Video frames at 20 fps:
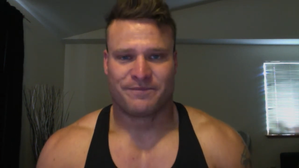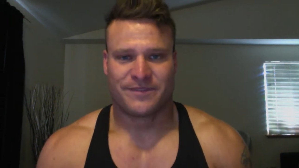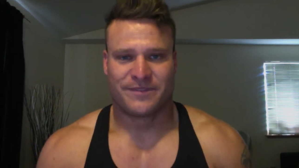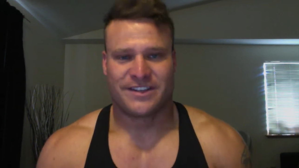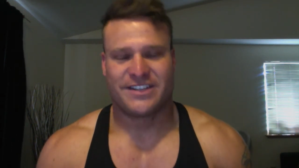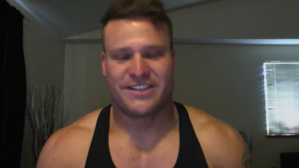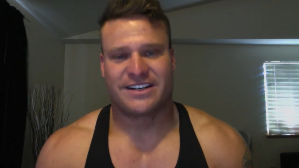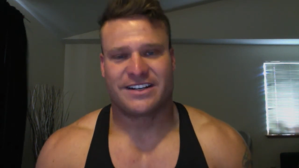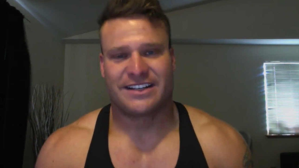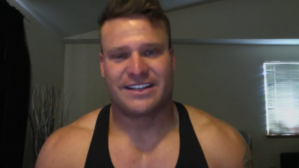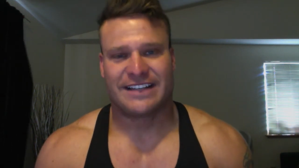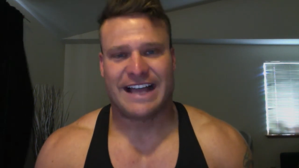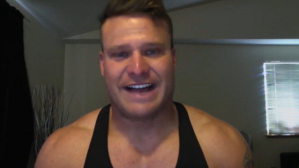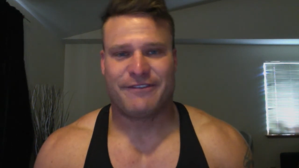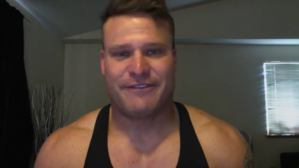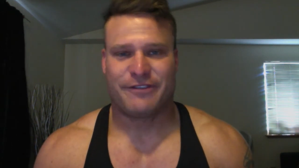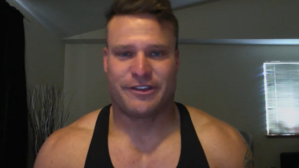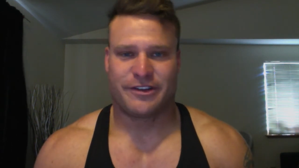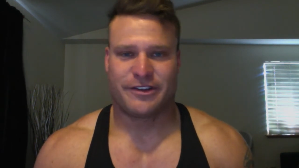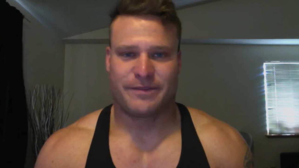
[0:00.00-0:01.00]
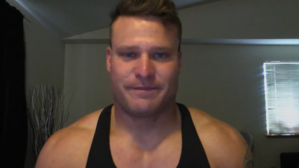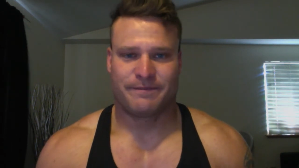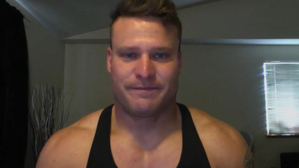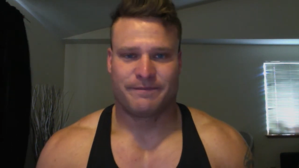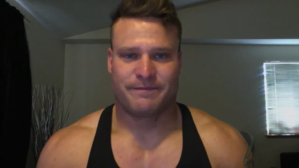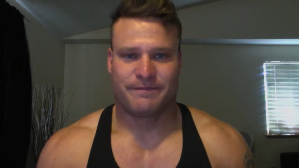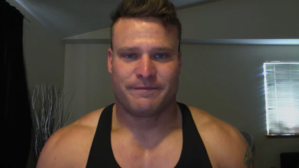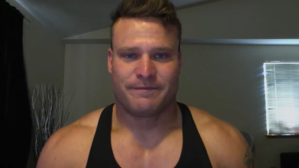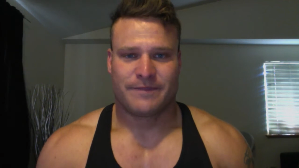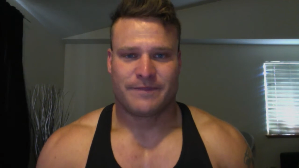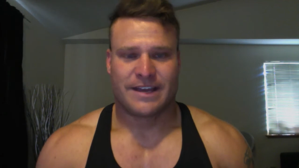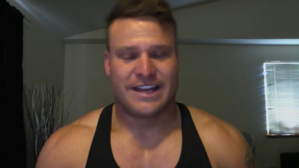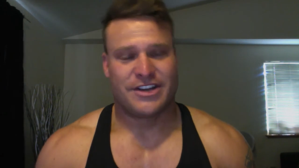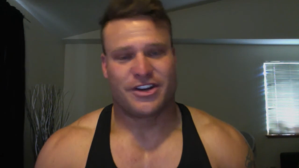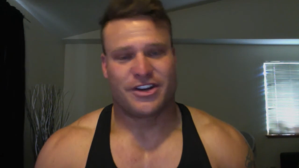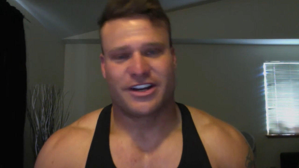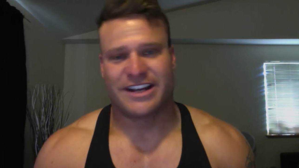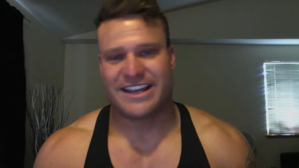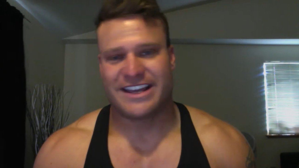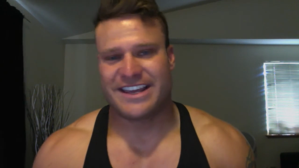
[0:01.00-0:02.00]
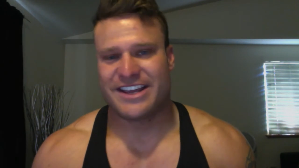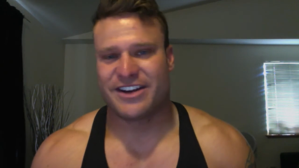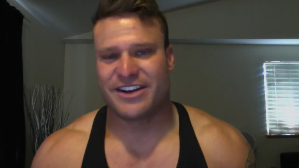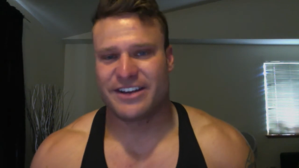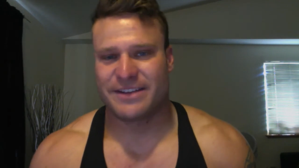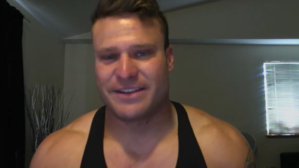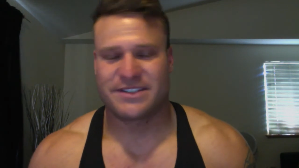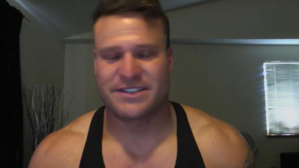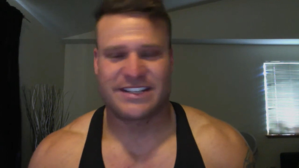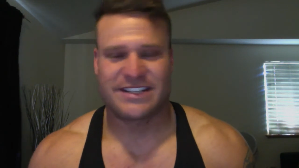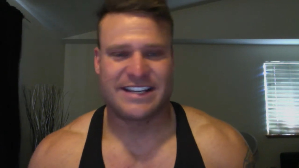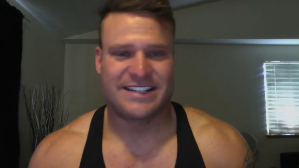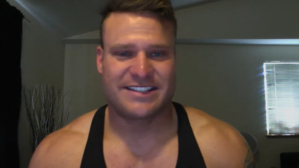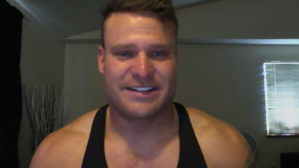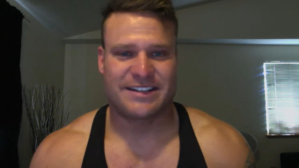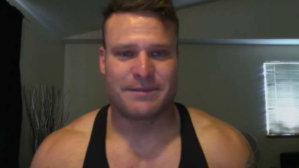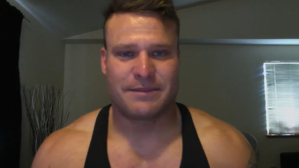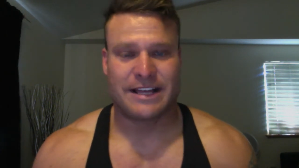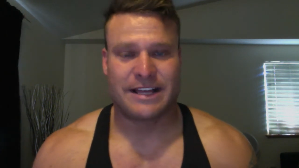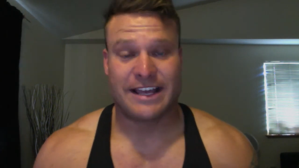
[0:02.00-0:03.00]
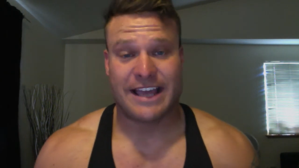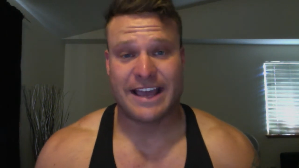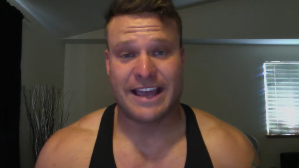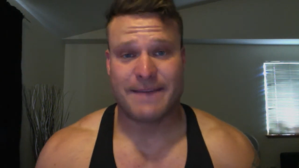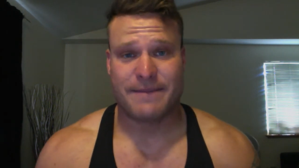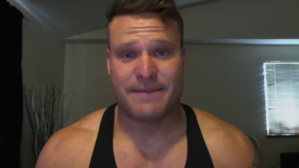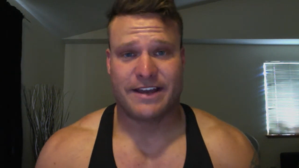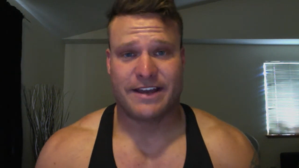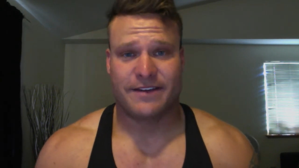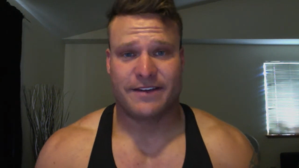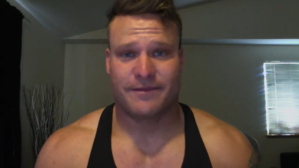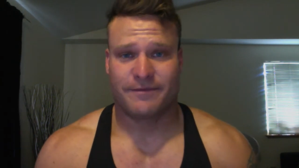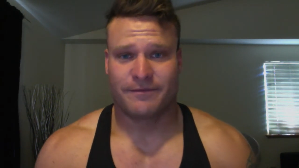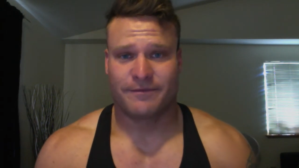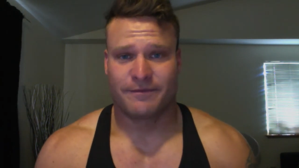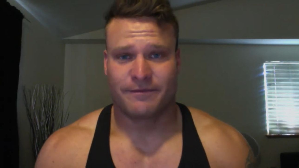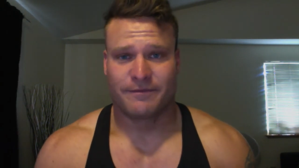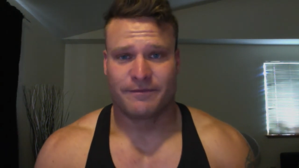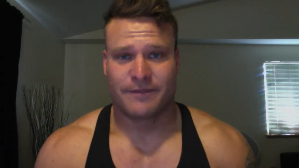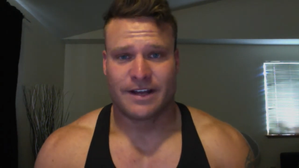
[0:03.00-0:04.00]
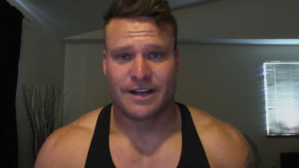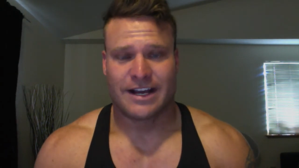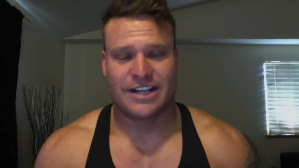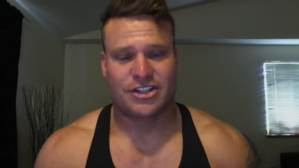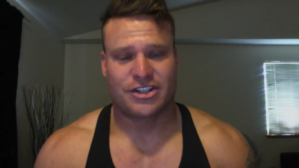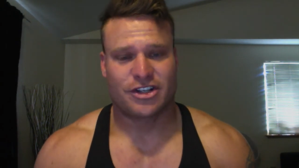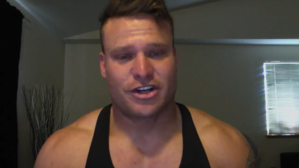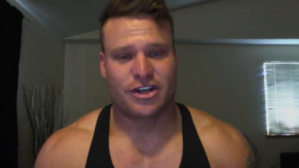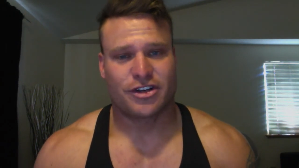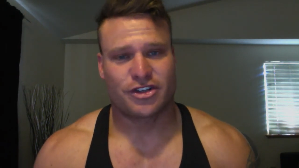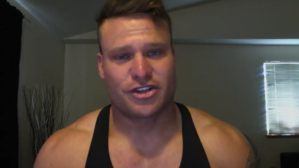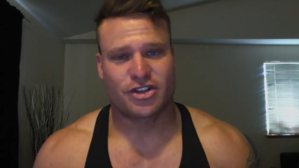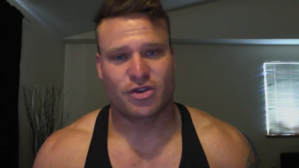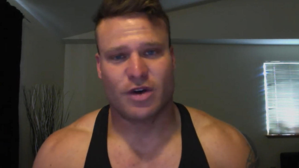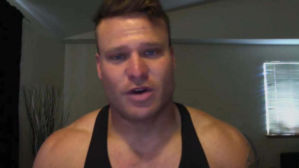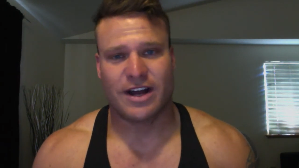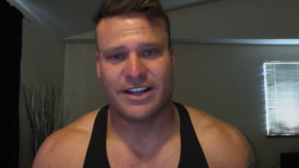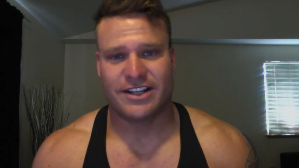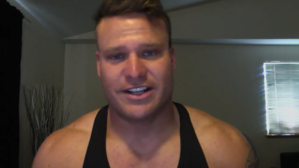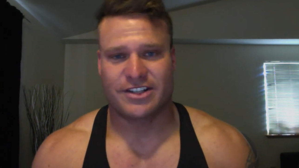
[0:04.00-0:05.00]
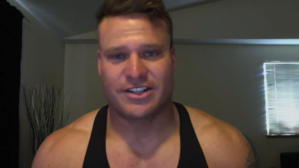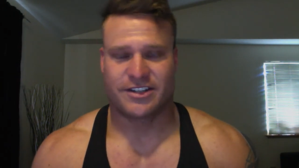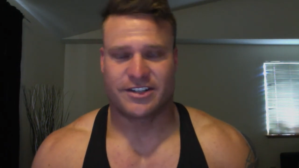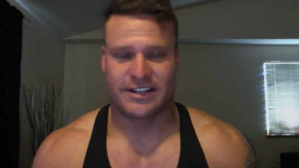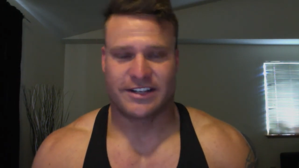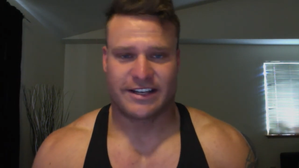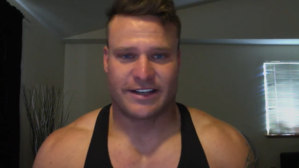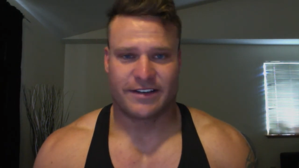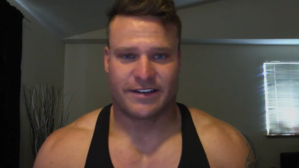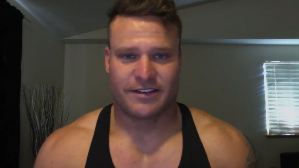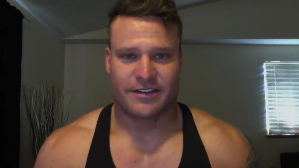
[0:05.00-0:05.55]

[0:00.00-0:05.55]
He's going to laugh with him, and you're going to hear him say something like, "Hey, man, I saw your squat yesterday.